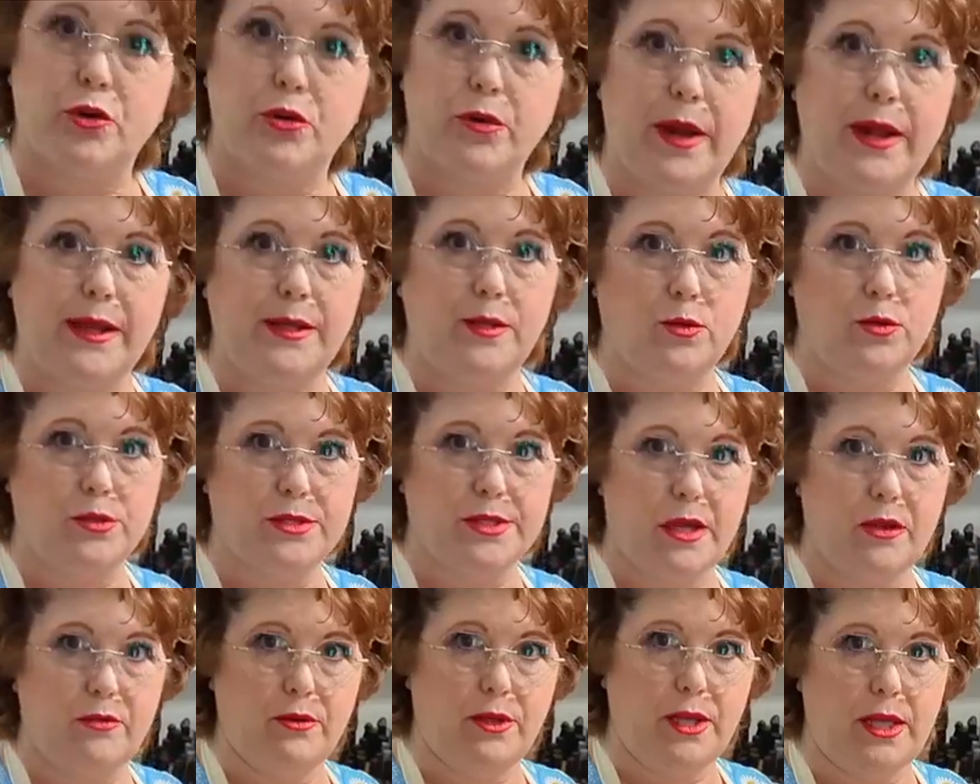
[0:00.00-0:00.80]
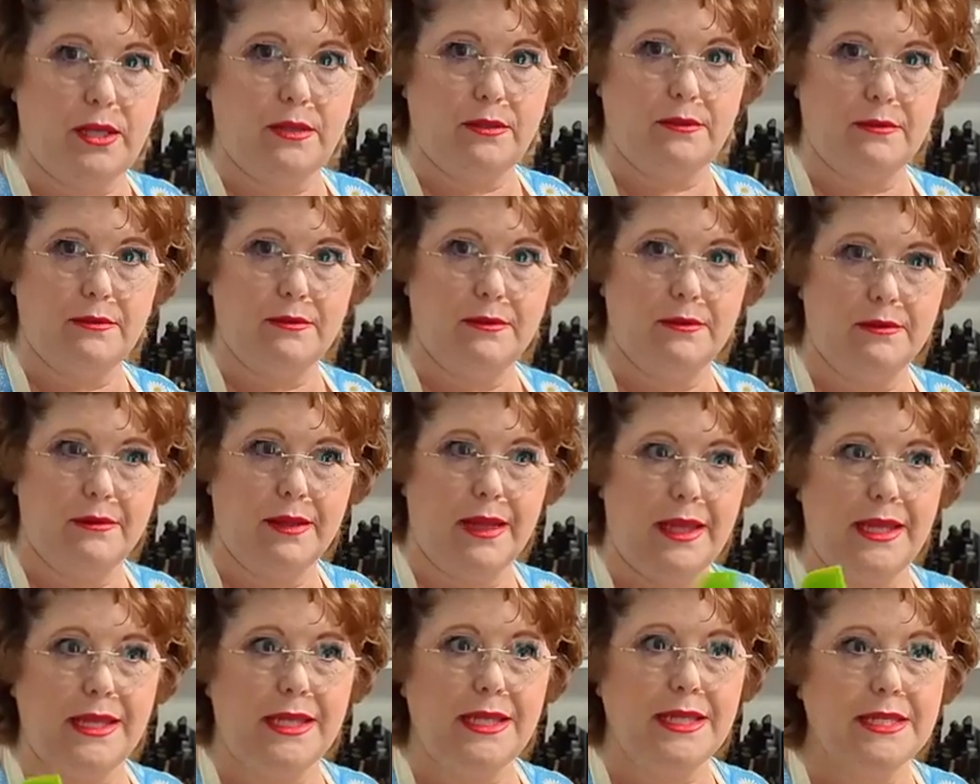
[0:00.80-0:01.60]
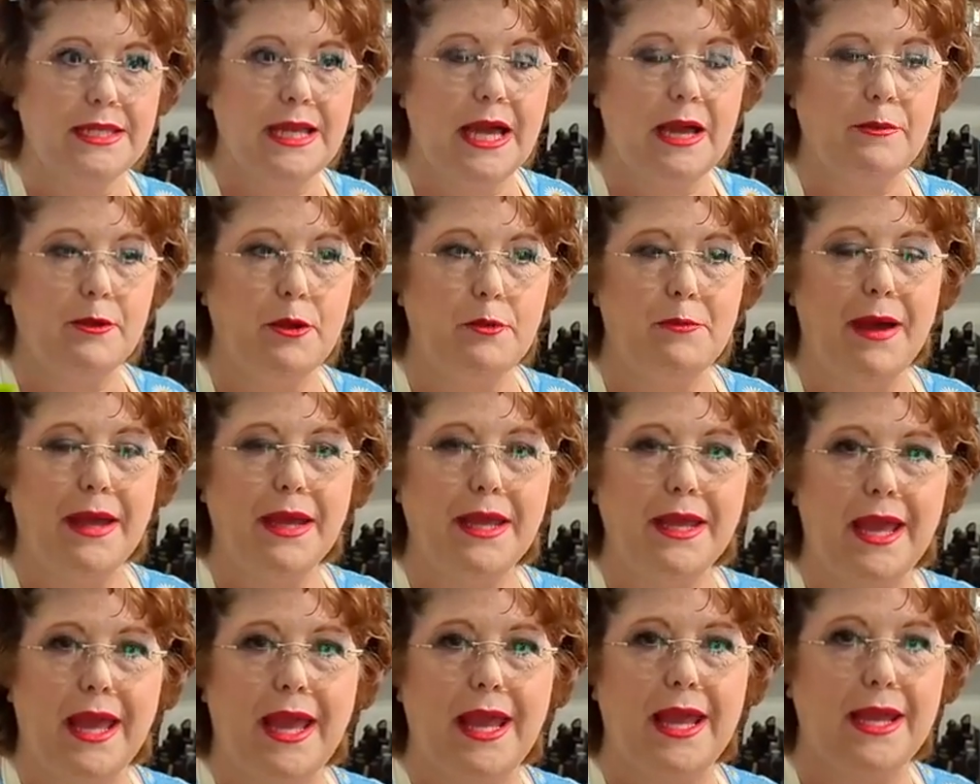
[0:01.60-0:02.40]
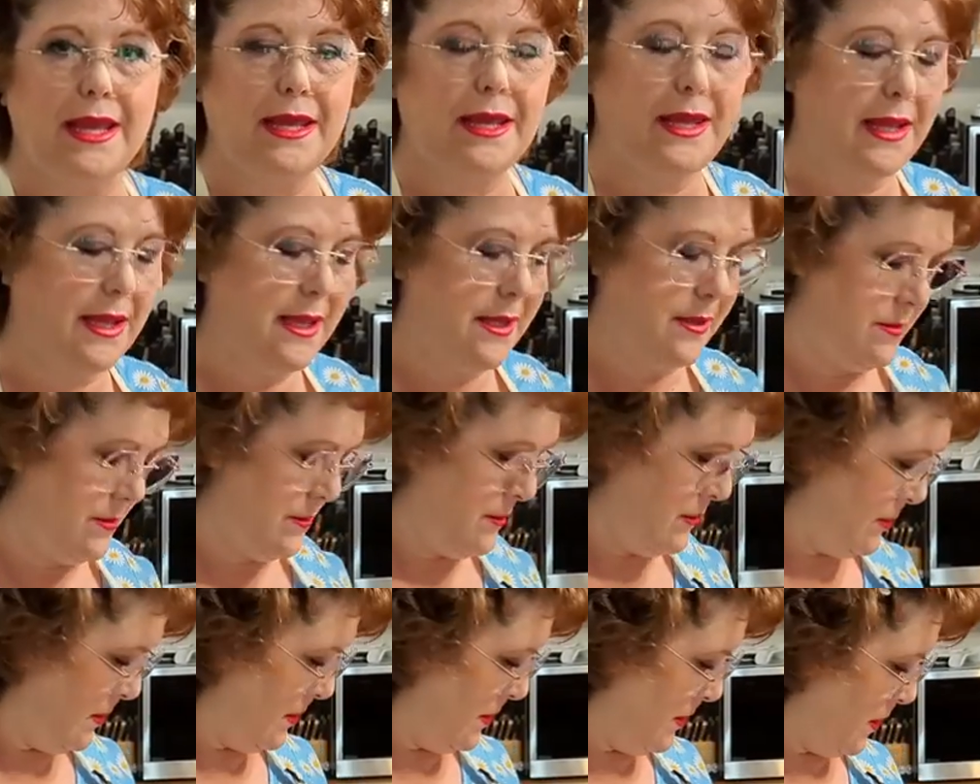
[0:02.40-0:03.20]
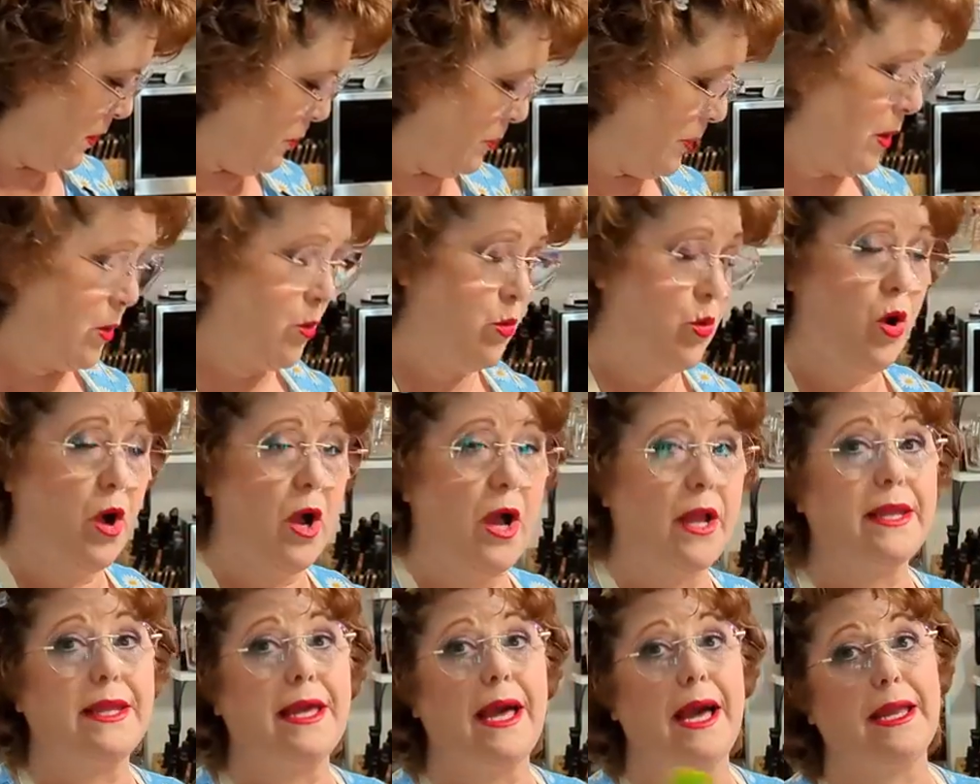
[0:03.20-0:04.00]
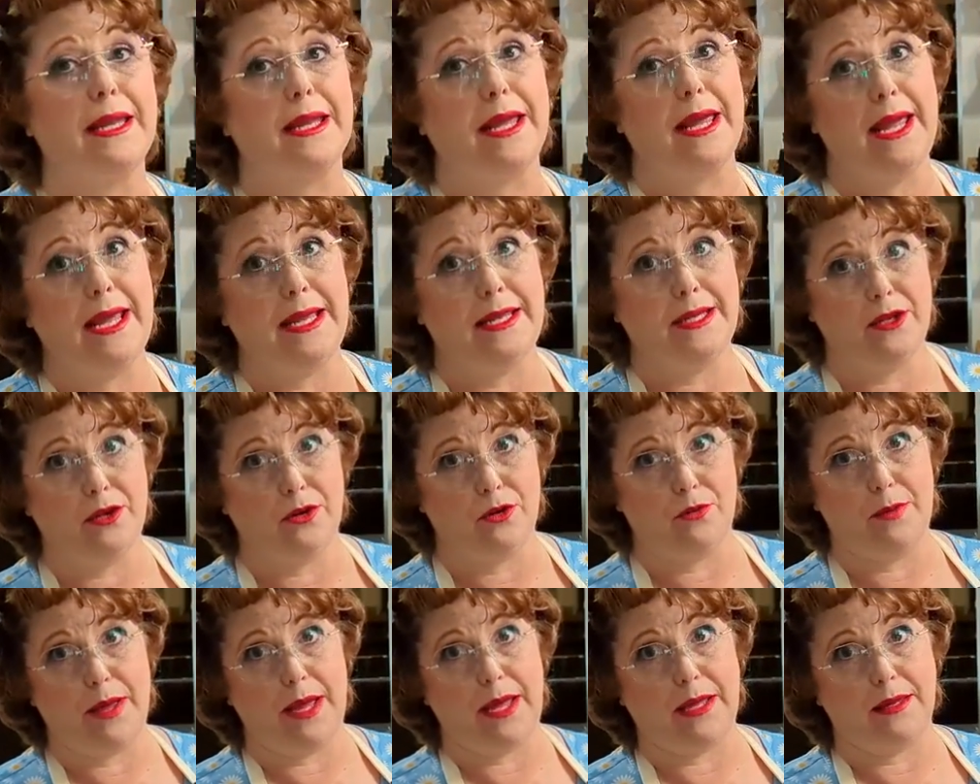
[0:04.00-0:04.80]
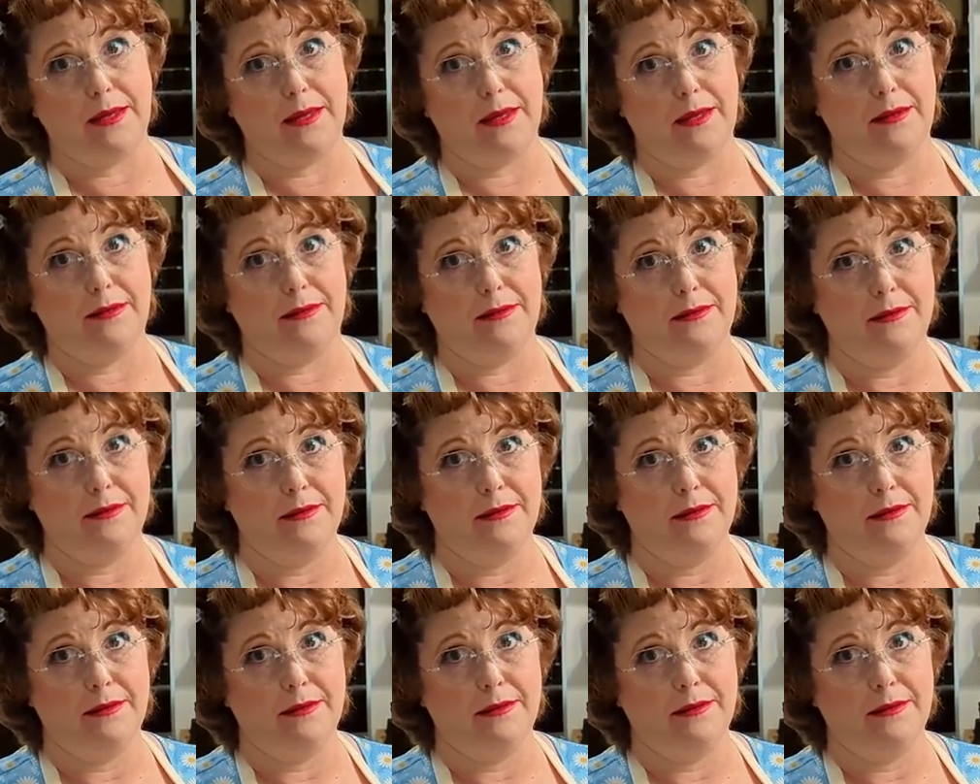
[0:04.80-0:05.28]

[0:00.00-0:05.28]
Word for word: granules on it. Anytime you make candy, no matter what kind of candy you're making,